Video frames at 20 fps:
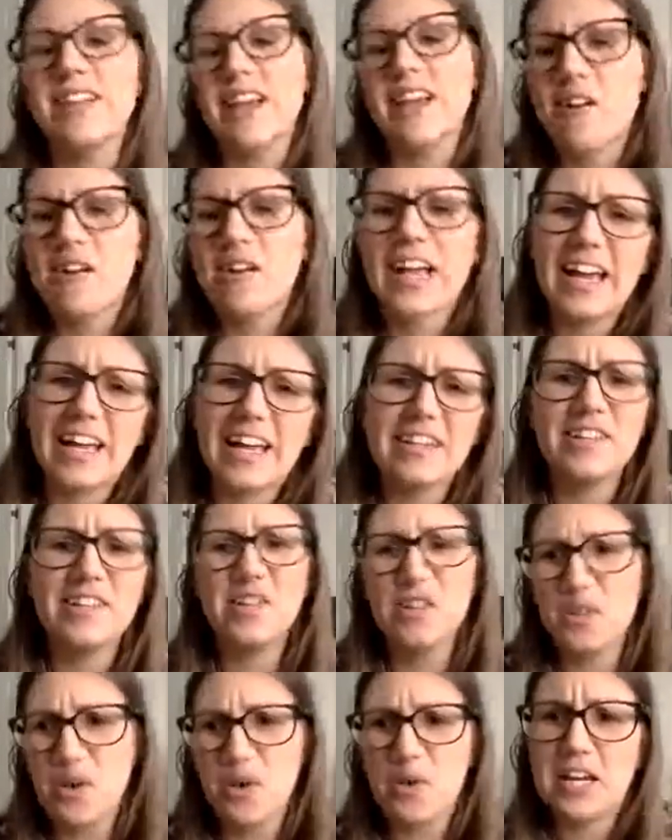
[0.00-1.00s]
okay,
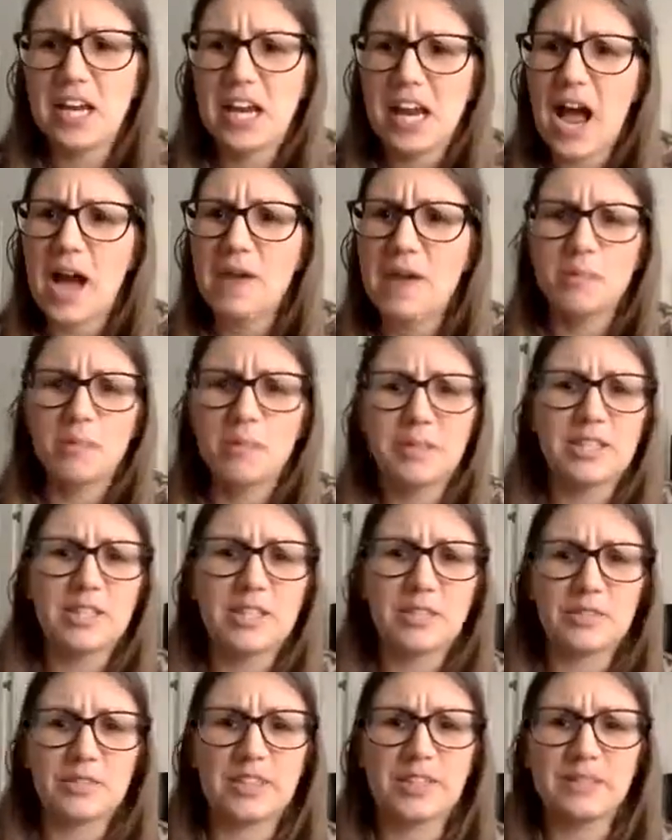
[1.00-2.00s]
you know that I'm a bit
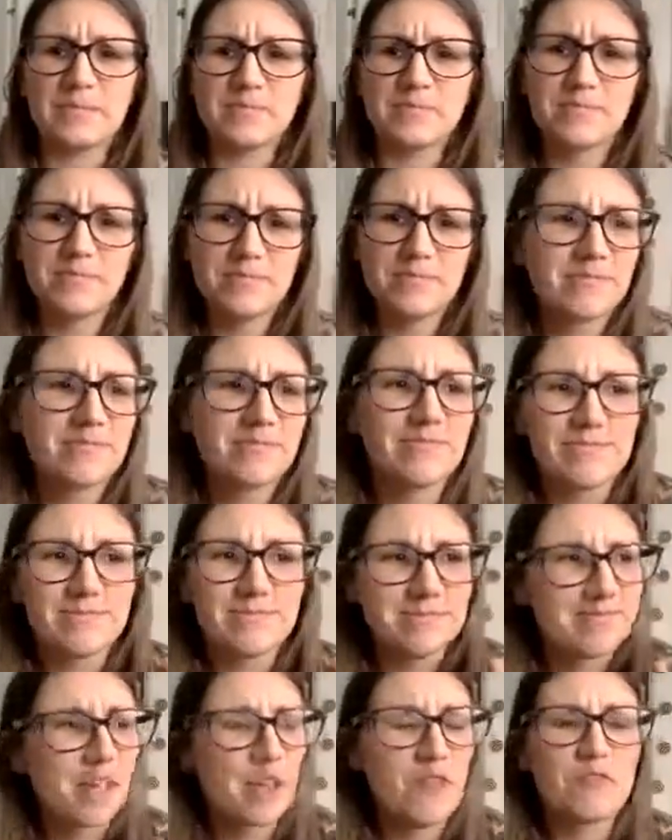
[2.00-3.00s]
of a
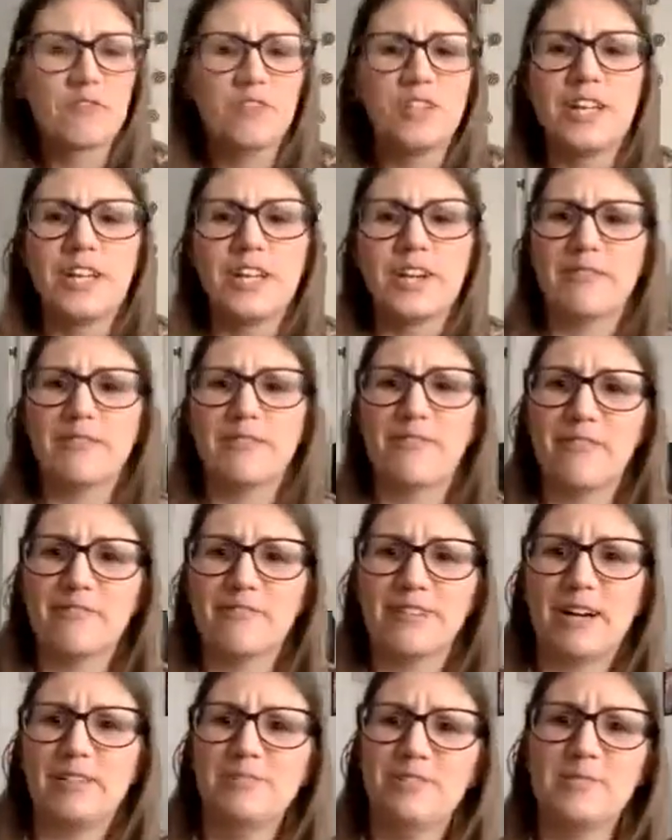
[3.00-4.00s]
freak of
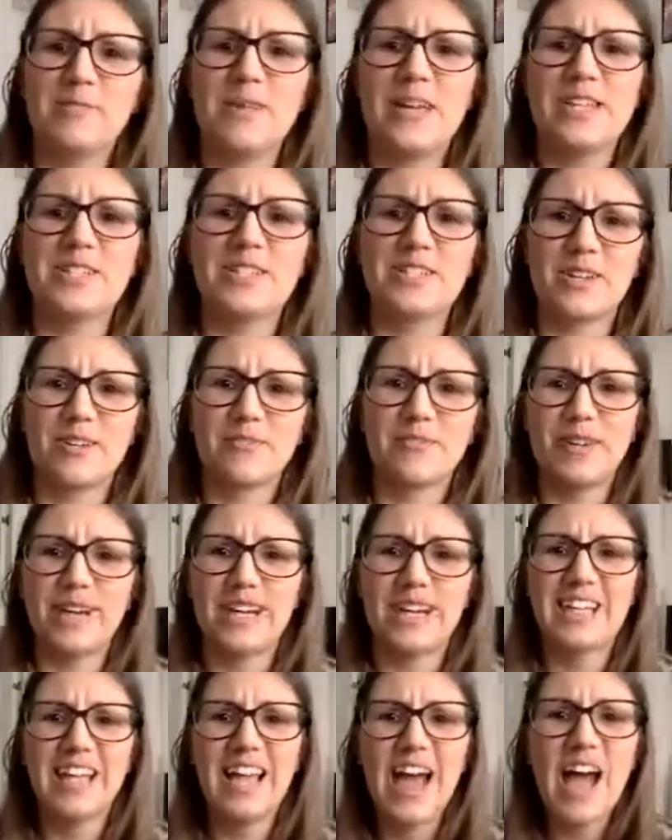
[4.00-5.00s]
automation,
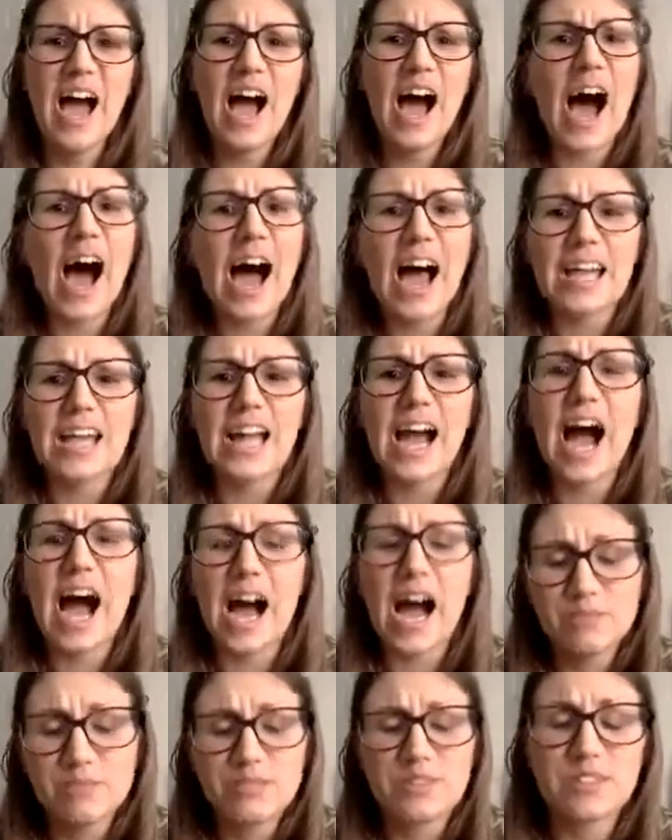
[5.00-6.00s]
but I
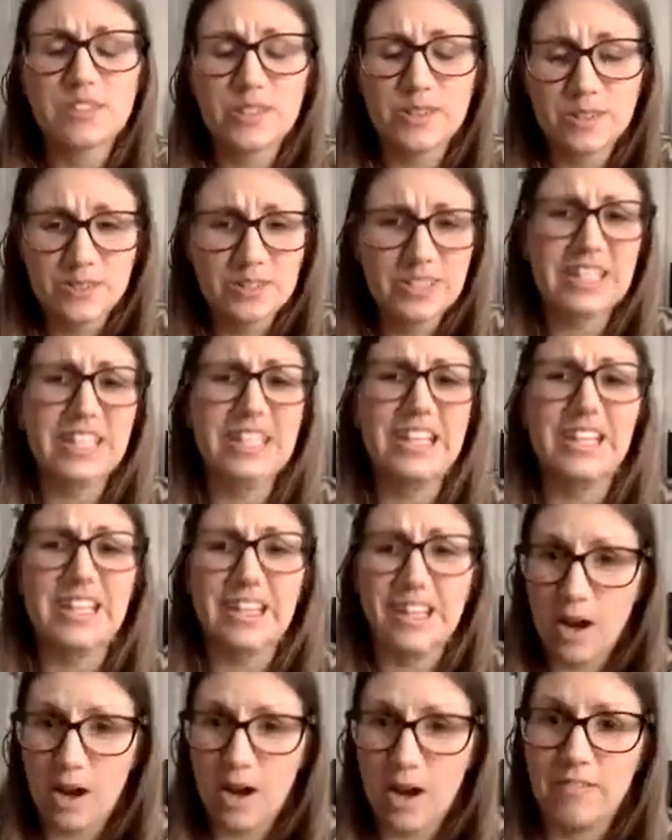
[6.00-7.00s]
absolutely
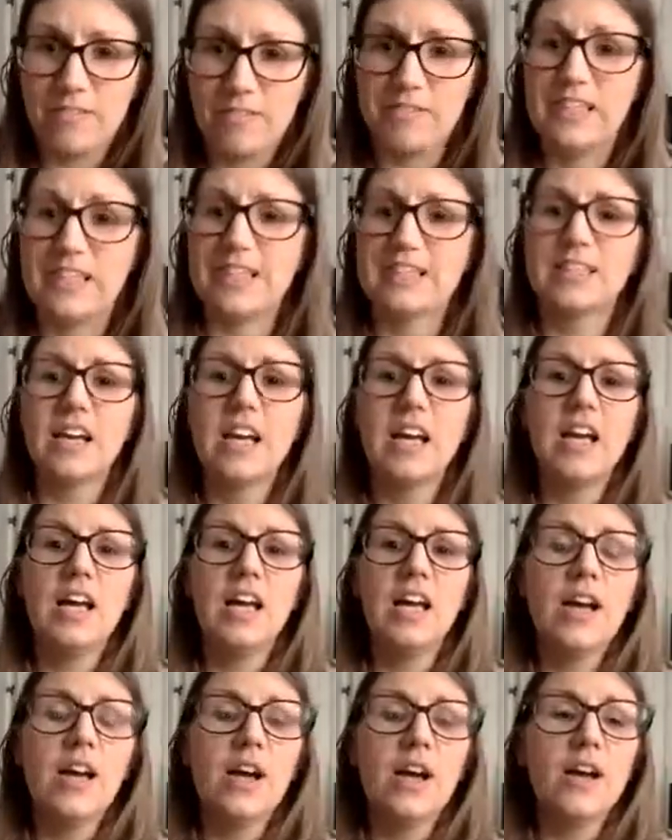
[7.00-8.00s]
love that
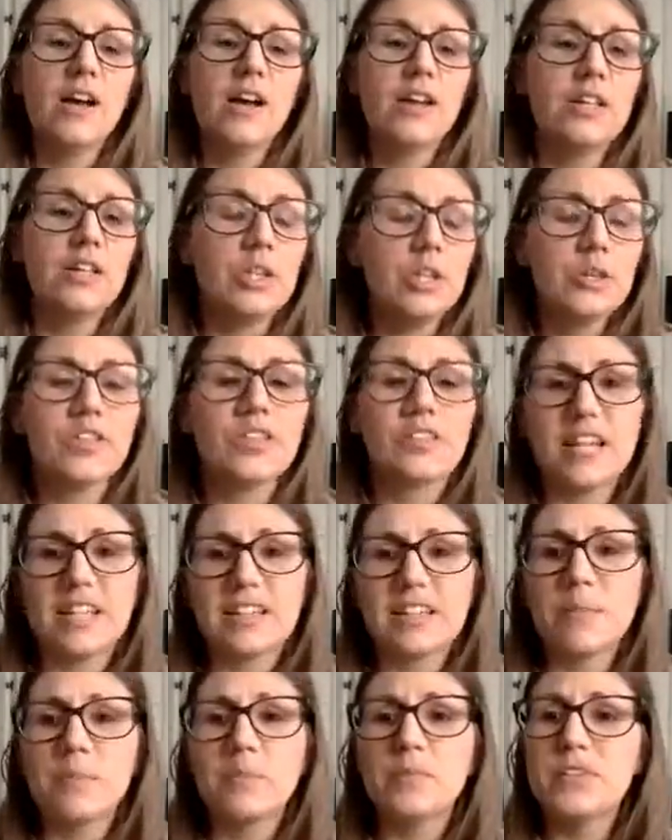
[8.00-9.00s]
you
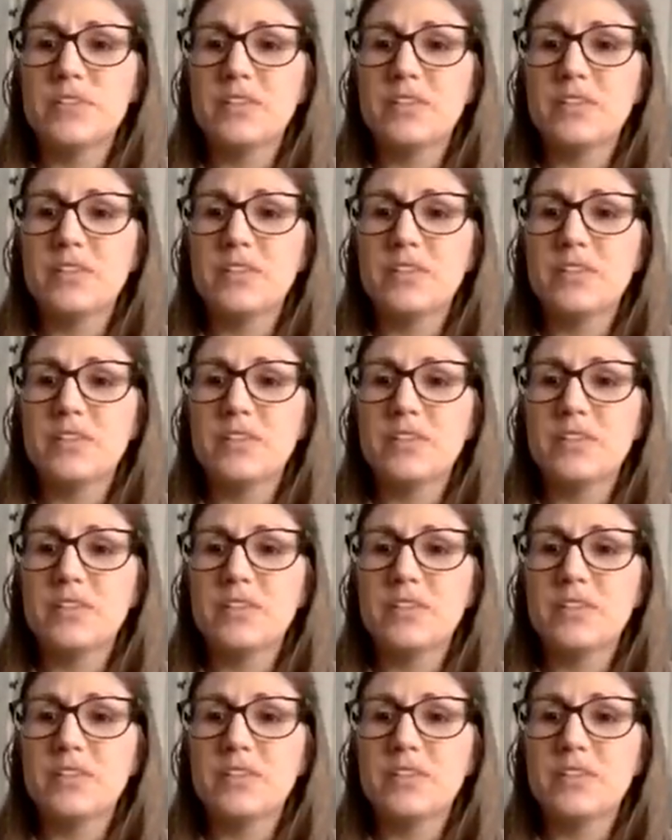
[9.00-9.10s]
set up the